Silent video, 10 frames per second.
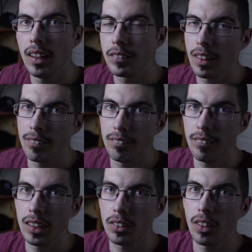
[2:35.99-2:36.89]
put up
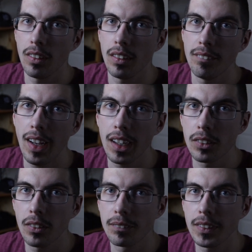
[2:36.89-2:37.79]
my little
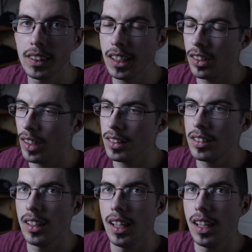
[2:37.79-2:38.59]
macro preset on it,